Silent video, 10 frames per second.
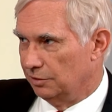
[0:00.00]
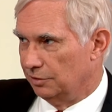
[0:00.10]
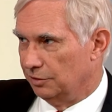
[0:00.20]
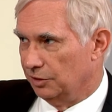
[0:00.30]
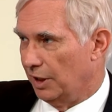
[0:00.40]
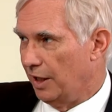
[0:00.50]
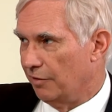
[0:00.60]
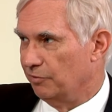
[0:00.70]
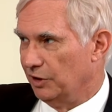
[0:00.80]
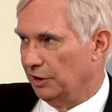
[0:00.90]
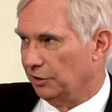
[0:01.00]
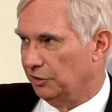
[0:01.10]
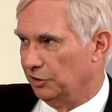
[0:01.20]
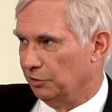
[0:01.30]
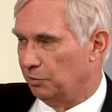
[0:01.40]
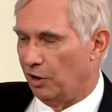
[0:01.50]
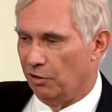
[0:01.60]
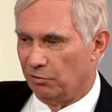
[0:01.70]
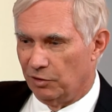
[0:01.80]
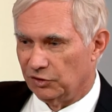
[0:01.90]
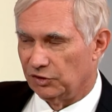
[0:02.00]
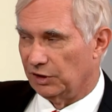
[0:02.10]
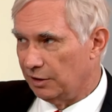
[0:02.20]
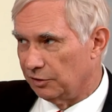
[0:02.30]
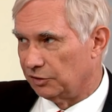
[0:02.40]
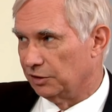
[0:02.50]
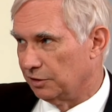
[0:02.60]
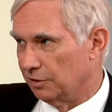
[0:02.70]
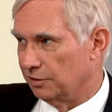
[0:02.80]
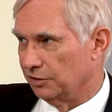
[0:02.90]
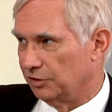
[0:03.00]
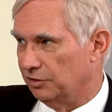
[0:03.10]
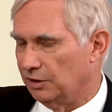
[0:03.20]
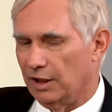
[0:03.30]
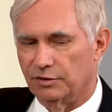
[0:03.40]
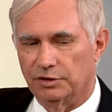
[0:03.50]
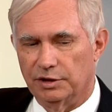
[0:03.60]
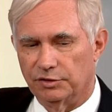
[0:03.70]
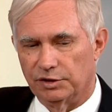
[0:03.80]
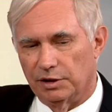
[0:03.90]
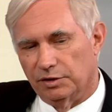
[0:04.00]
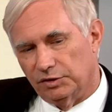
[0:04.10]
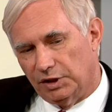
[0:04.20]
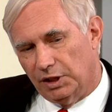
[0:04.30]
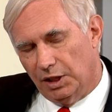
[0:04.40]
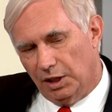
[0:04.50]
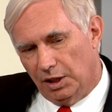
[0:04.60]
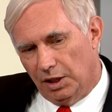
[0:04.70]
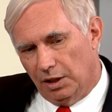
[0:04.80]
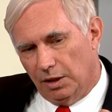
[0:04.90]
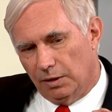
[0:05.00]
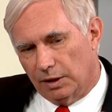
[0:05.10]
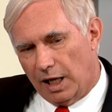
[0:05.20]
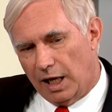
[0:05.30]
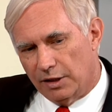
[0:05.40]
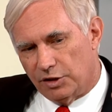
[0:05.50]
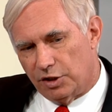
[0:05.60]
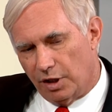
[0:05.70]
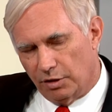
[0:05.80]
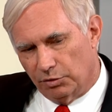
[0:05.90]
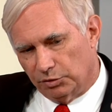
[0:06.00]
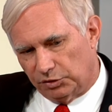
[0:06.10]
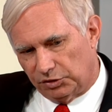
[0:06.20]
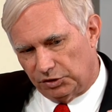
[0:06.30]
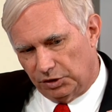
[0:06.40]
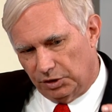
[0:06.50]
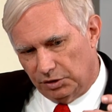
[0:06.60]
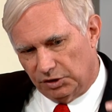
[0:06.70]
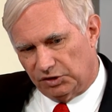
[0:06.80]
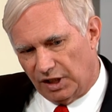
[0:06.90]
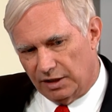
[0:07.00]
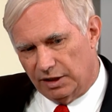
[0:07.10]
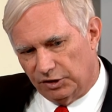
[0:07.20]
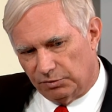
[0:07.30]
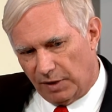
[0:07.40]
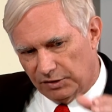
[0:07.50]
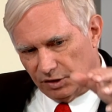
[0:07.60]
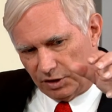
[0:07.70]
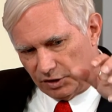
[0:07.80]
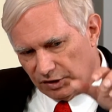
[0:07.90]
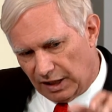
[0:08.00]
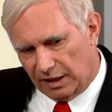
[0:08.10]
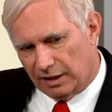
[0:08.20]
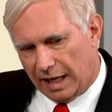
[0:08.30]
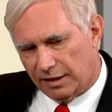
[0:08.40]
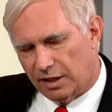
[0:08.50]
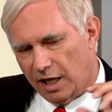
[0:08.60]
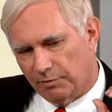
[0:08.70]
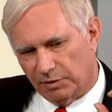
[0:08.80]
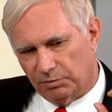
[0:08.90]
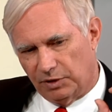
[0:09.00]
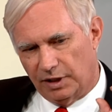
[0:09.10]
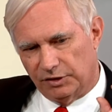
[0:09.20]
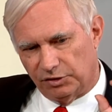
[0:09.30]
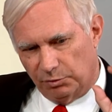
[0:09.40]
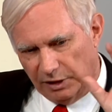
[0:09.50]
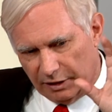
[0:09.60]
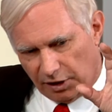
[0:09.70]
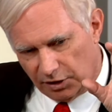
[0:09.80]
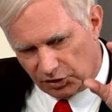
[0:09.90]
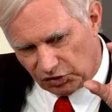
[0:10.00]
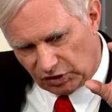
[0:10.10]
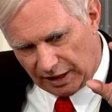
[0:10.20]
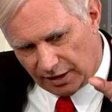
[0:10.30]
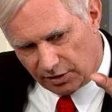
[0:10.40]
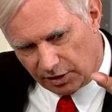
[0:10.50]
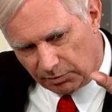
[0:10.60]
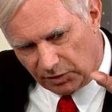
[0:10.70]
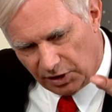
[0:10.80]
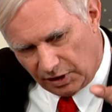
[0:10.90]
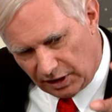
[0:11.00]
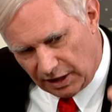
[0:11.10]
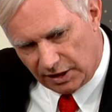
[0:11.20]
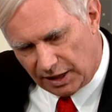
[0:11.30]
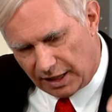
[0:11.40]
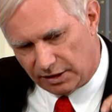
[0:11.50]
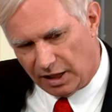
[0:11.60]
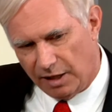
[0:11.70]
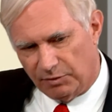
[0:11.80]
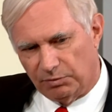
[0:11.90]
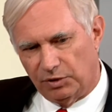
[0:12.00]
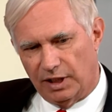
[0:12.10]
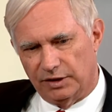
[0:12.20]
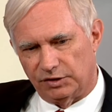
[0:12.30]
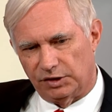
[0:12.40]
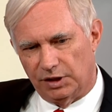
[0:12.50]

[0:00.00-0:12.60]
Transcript: Do they have meaning to you? Paul wrote his letters to churches 2,000 years ago. You see, God chose to send these messages in that time and place, and we need to understand them in that time and place.